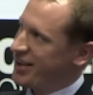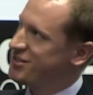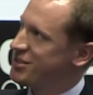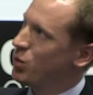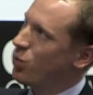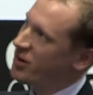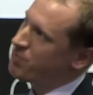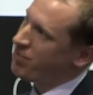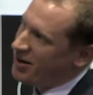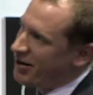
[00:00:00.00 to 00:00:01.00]
gives you
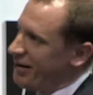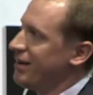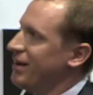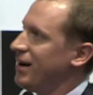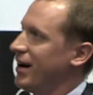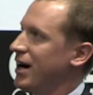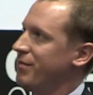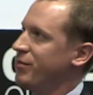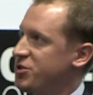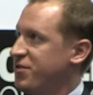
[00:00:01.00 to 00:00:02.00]
which part,
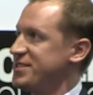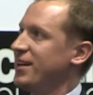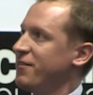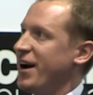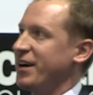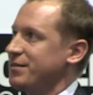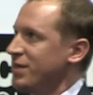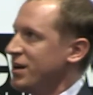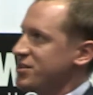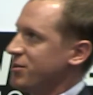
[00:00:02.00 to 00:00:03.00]
which physical effect.
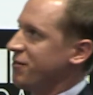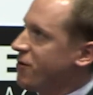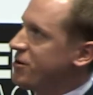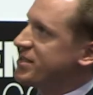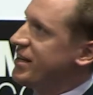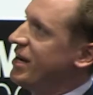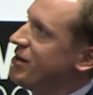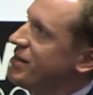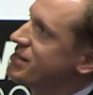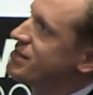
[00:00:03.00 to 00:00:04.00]
So the first here
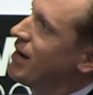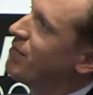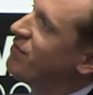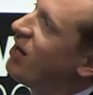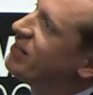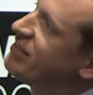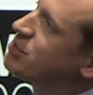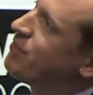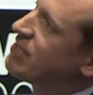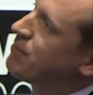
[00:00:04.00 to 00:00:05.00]
is a
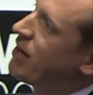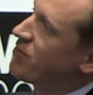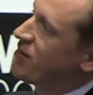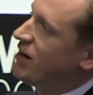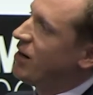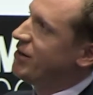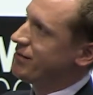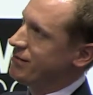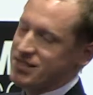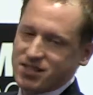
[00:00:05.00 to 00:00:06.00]
voltage multiplied with the
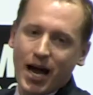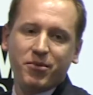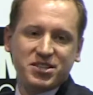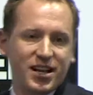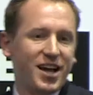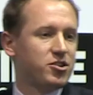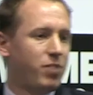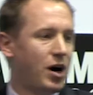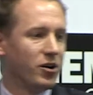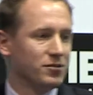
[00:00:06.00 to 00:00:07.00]
current. This is obviously electric
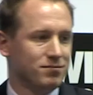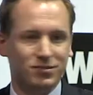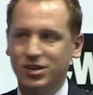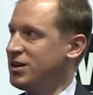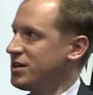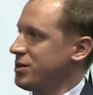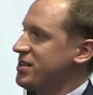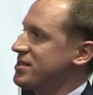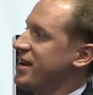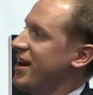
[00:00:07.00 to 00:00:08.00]
power. So
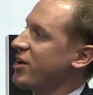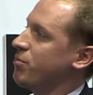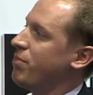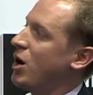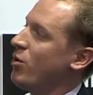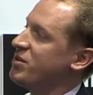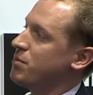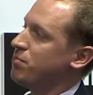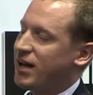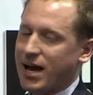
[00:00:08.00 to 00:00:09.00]
this is the electric power we
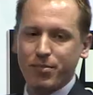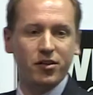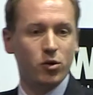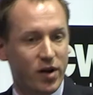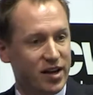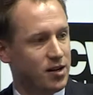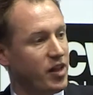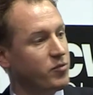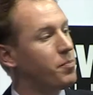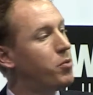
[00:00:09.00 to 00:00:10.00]
supply by the grid, or
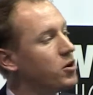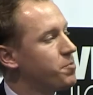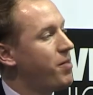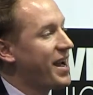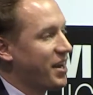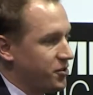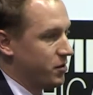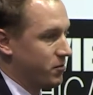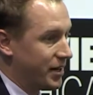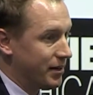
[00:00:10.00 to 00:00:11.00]
that we push back into
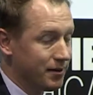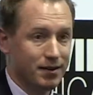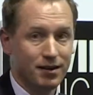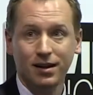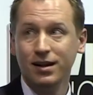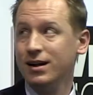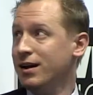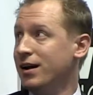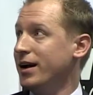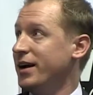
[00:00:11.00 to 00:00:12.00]
the grid.
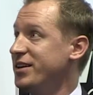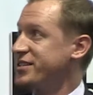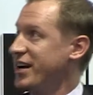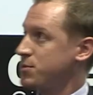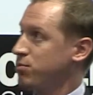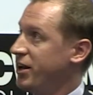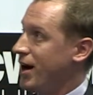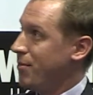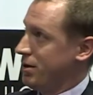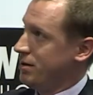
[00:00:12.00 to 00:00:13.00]
And this gets split
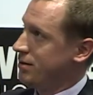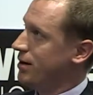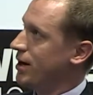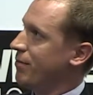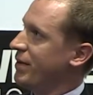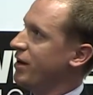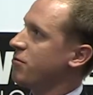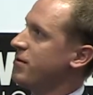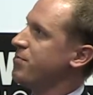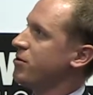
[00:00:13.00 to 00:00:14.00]
up in
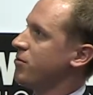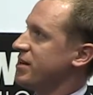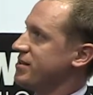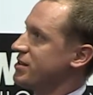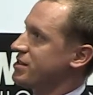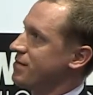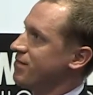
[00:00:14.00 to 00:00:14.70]
three processes.